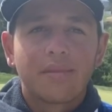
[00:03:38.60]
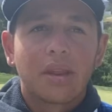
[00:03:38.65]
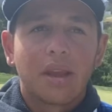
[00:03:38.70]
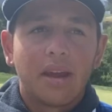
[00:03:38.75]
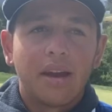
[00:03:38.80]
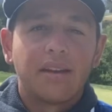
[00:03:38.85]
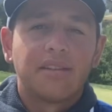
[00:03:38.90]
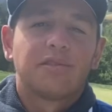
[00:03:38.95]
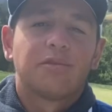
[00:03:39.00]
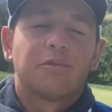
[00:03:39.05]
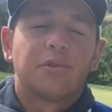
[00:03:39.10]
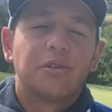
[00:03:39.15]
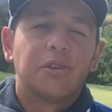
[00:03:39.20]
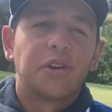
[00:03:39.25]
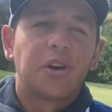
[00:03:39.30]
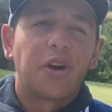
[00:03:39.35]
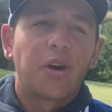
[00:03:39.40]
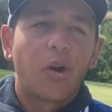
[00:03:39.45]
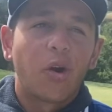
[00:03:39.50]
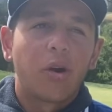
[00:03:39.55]
That's really
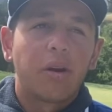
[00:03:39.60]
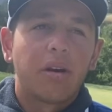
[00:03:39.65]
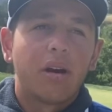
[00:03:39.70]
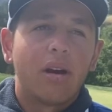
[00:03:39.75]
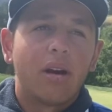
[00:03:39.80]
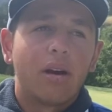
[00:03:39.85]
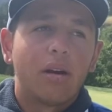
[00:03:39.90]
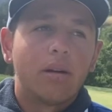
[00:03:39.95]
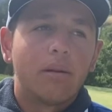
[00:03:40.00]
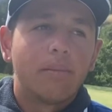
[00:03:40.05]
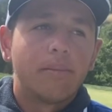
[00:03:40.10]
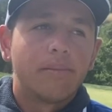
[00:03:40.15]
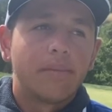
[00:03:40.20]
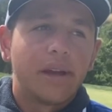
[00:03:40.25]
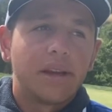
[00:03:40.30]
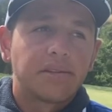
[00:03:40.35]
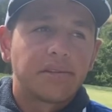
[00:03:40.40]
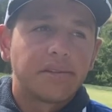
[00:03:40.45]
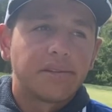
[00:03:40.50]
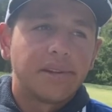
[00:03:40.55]
hard.
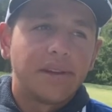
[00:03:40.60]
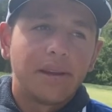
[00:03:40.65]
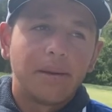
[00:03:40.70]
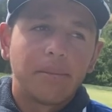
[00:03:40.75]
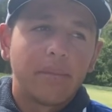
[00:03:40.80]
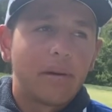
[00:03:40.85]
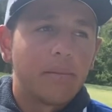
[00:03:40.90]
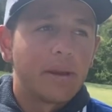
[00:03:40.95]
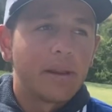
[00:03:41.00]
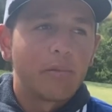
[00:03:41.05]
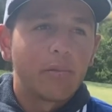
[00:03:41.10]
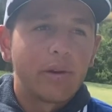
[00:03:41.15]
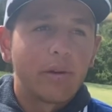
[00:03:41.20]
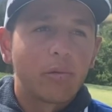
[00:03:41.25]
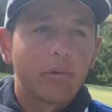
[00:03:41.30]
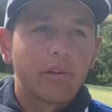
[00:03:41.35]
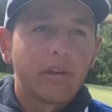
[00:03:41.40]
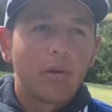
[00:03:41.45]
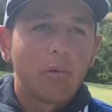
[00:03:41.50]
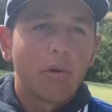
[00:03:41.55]
As a team, I mean, we
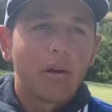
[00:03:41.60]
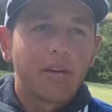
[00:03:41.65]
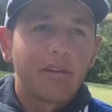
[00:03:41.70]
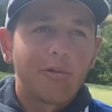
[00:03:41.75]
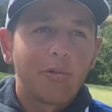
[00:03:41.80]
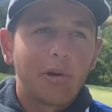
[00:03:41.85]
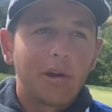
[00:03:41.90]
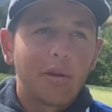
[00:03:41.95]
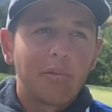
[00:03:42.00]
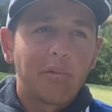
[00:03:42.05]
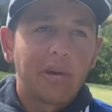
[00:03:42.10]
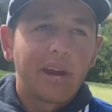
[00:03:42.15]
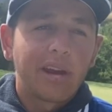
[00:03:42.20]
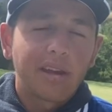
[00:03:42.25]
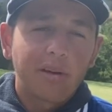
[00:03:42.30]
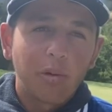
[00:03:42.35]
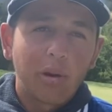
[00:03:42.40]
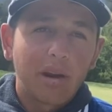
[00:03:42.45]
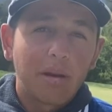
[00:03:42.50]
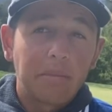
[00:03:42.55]
really wanted to win. We had
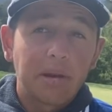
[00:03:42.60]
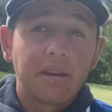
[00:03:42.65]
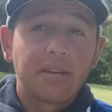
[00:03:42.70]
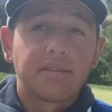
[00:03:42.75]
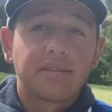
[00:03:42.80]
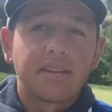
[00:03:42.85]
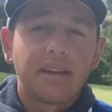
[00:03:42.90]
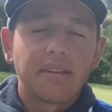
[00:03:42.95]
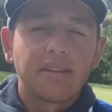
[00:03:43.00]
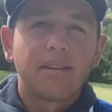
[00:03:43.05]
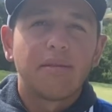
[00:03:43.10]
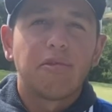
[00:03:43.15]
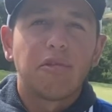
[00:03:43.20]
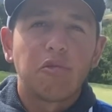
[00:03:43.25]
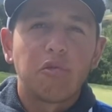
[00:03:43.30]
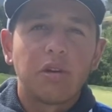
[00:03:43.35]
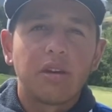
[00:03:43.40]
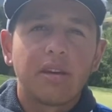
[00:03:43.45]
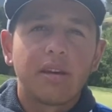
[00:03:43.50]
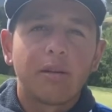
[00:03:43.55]
quite a bit of incentive if
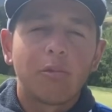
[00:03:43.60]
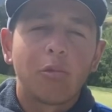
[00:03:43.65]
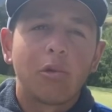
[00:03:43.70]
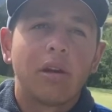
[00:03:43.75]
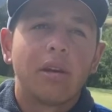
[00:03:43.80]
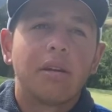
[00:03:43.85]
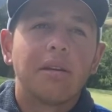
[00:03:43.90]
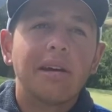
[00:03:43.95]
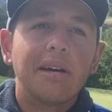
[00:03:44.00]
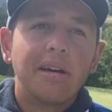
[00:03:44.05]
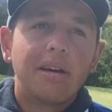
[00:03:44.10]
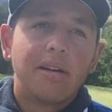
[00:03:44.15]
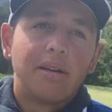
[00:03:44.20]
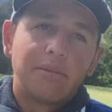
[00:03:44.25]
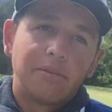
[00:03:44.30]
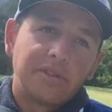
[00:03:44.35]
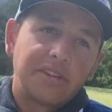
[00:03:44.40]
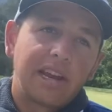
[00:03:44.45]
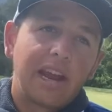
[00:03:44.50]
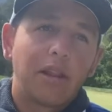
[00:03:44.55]
we did win.
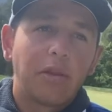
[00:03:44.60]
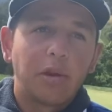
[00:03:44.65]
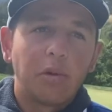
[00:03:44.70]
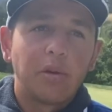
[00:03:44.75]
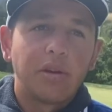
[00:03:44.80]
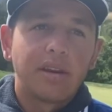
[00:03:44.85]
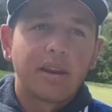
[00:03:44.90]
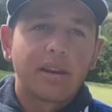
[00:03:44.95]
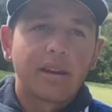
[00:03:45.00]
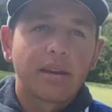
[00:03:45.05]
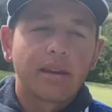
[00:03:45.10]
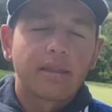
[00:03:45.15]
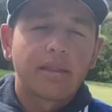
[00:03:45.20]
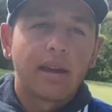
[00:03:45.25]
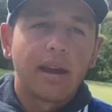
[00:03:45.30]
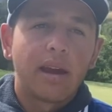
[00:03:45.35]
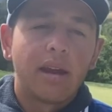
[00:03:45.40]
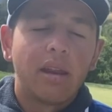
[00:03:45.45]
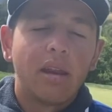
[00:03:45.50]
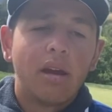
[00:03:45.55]
Sadly, we didn't get
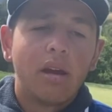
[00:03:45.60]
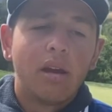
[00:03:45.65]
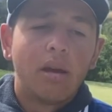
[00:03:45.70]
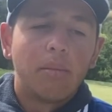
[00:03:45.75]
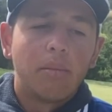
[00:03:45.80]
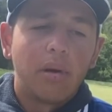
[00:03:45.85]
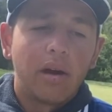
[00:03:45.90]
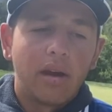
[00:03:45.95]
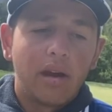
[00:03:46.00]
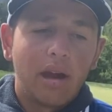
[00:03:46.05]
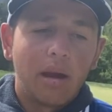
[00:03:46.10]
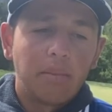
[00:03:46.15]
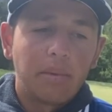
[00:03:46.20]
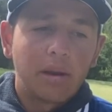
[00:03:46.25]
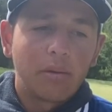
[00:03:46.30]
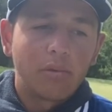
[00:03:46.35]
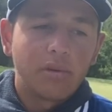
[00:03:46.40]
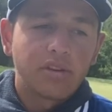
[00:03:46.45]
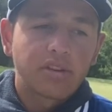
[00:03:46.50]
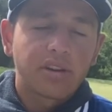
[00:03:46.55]
that. But, I mean,
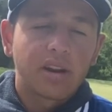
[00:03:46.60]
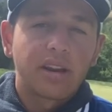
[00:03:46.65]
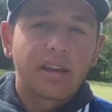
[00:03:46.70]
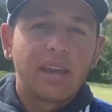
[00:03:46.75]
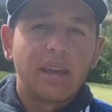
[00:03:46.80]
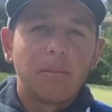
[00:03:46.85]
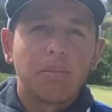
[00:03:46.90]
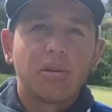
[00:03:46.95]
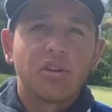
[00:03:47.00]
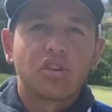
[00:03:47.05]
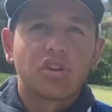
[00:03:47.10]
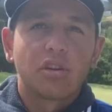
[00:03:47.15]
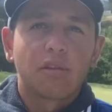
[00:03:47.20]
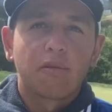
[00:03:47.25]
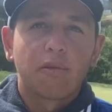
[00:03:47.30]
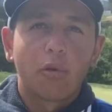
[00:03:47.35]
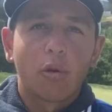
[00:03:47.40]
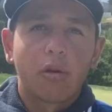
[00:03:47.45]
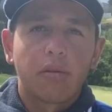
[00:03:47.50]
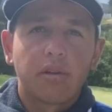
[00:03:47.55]
we just got to keep pushing
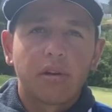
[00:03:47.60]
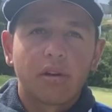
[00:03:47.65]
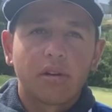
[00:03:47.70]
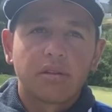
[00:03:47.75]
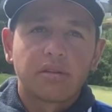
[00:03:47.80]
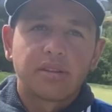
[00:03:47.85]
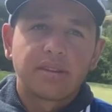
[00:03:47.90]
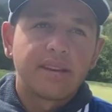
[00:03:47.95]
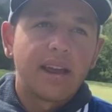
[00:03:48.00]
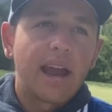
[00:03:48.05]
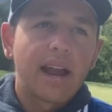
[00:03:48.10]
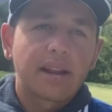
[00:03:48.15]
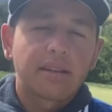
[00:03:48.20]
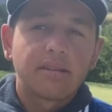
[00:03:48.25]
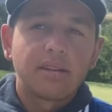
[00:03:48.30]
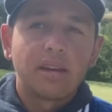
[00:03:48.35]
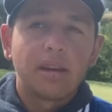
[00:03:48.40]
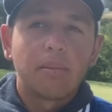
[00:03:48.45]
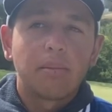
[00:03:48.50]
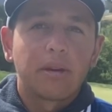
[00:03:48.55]
forward. They're a stacked
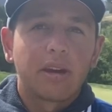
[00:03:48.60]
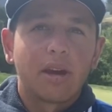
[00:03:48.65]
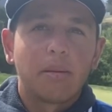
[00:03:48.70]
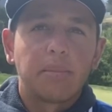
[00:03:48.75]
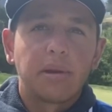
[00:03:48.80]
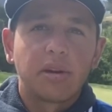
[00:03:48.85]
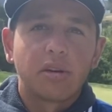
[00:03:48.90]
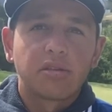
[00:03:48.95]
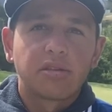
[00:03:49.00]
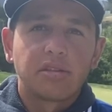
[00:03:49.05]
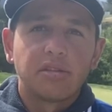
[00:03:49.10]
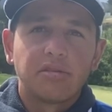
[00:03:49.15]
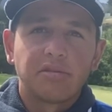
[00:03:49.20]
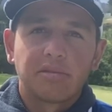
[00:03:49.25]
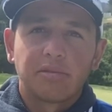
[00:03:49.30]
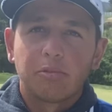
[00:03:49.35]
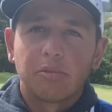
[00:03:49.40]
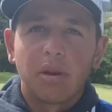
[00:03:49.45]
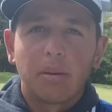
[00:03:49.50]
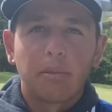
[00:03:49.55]
team. They got Pearson, who's
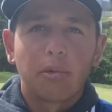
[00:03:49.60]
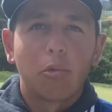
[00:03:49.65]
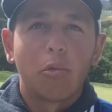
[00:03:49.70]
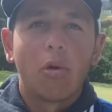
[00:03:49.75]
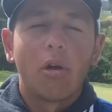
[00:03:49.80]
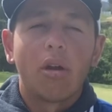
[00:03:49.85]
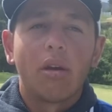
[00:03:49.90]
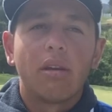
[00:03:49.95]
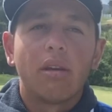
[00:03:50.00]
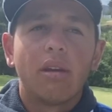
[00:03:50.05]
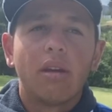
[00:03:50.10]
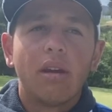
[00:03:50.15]
number one.